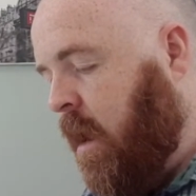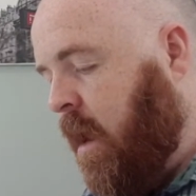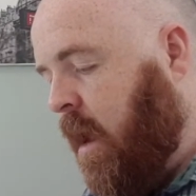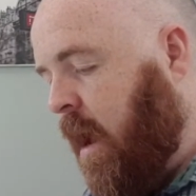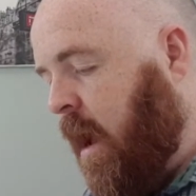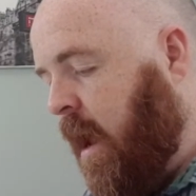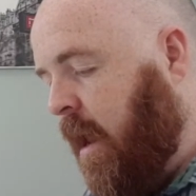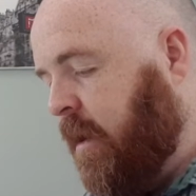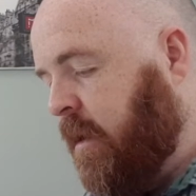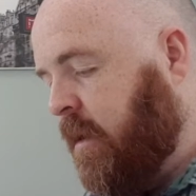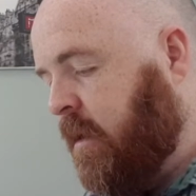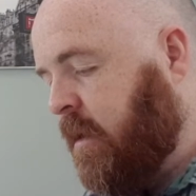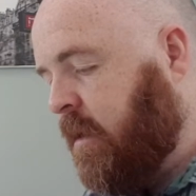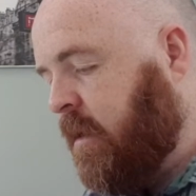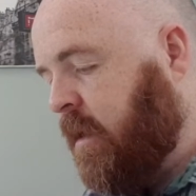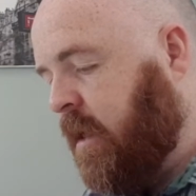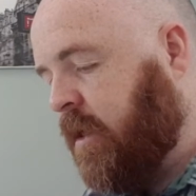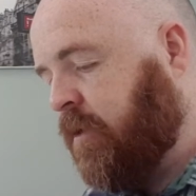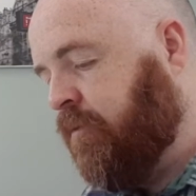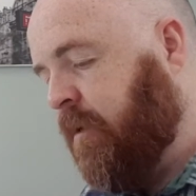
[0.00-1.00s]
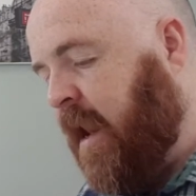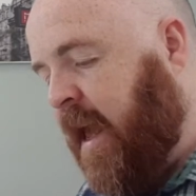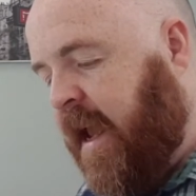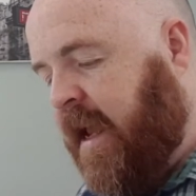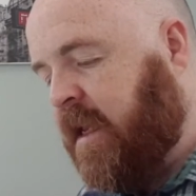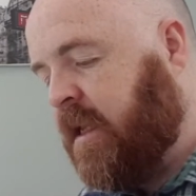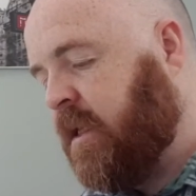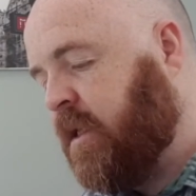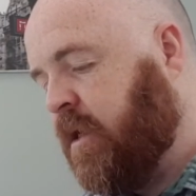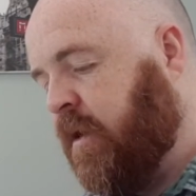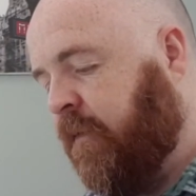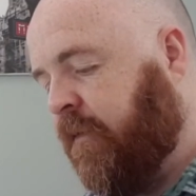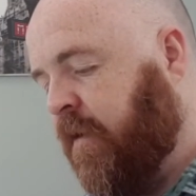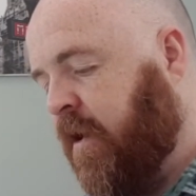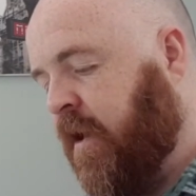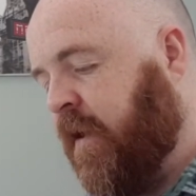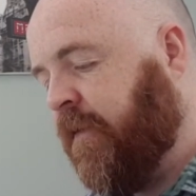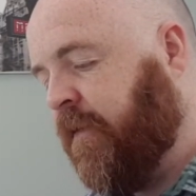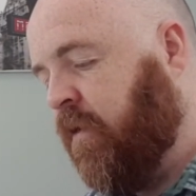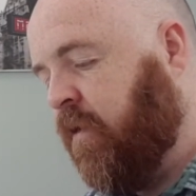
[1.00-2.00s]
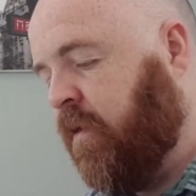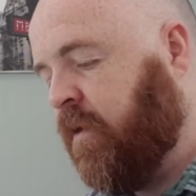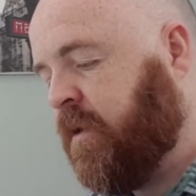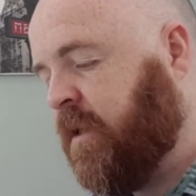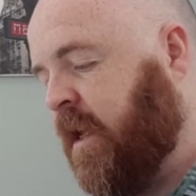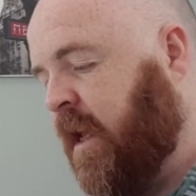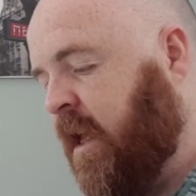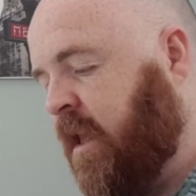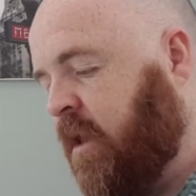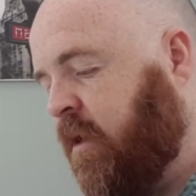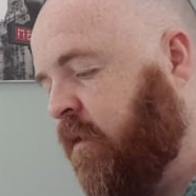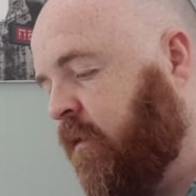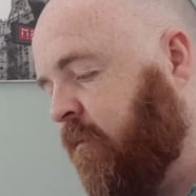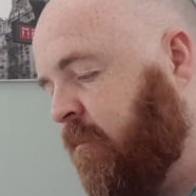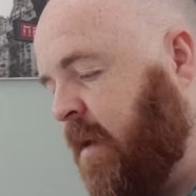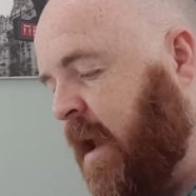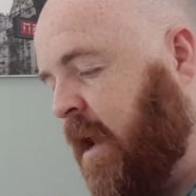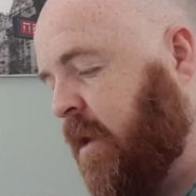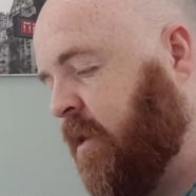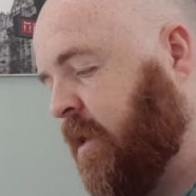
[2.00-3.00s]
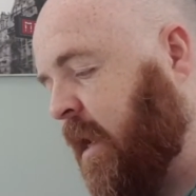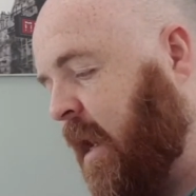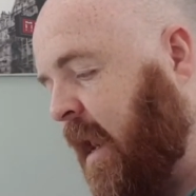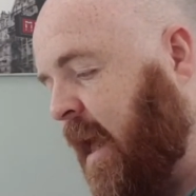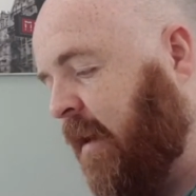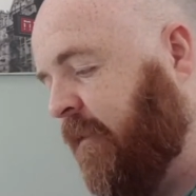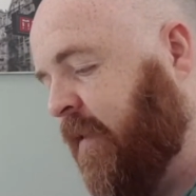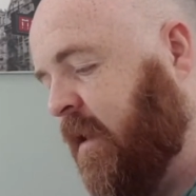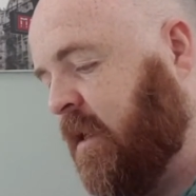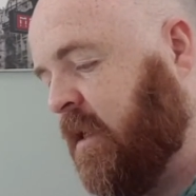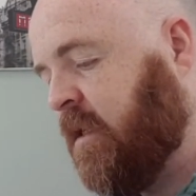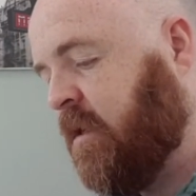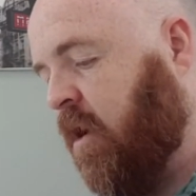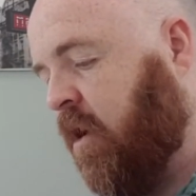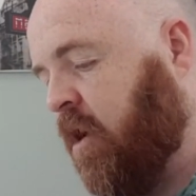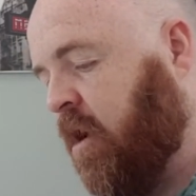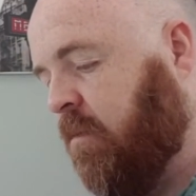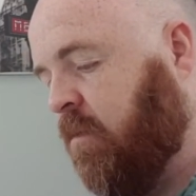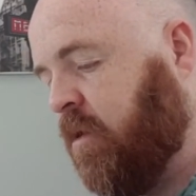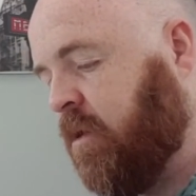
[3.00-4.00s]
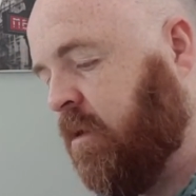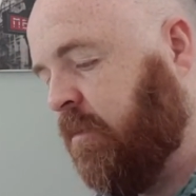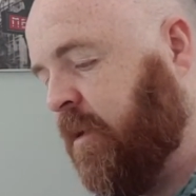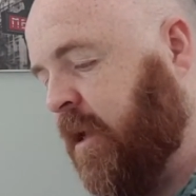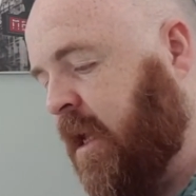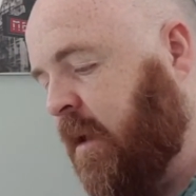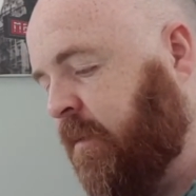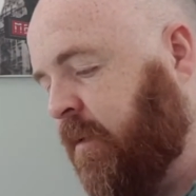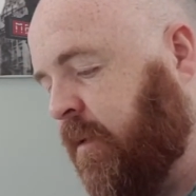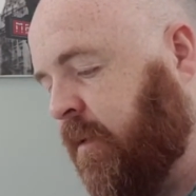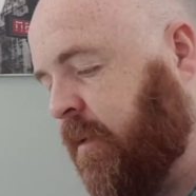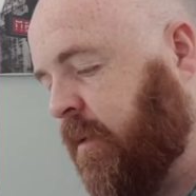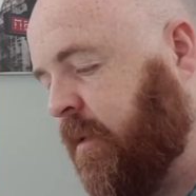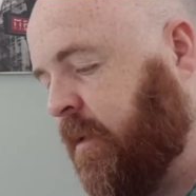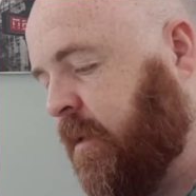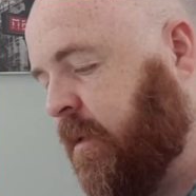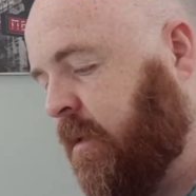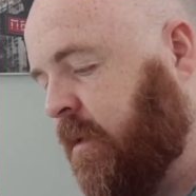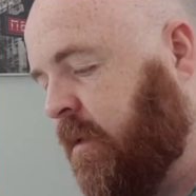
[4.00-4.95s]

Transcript: And this relates to verse 14 you have made us a laughing stock among the peoples.